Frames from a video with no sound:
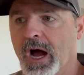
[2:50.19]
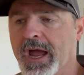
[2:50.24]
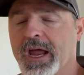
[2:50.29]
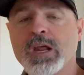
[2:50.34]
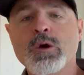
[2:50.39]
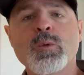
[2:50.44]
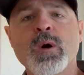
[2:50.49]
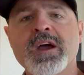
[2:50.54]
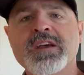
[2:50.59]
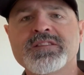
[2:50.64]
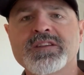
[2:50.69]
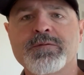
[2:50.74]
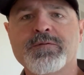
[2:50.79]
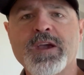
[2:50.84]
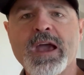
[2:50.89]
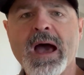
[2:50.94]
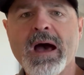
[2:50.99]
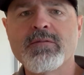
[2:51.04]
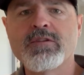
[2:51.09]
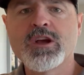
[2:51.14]
Anyways,
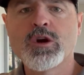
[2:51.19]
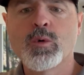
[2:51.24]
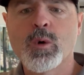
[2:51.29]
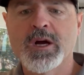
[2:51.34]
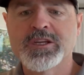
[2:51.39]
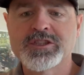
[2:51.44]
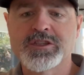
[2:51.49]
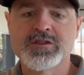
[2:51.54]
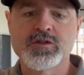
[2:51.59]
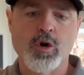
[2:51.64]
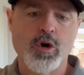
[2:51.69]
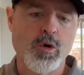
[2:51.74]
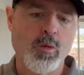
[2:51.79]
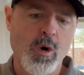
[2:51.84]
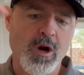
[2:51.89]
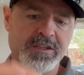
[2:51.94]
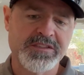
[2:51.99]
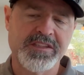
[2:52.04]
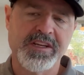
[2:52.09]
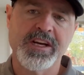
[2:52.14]
if you have any questions or you
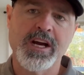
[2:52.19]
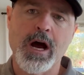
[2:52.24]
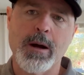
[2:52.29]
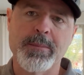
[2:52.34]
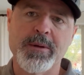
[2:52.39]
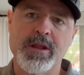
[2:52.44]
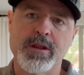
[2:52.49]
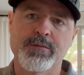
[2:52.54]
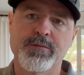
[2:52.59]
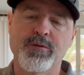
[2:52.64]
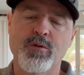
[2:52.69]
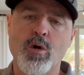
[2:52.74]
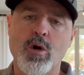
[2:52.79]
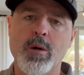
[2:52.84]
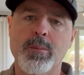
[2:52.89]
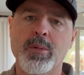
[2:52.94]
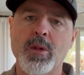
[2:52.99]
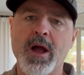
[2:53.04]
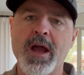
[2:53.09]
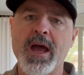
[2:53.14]
want to see a copy of the
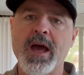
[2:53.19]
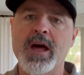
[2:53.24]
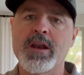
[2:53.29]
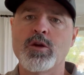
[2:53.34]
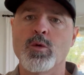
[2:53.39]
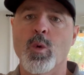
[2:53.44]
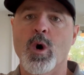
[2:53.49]
floor plan,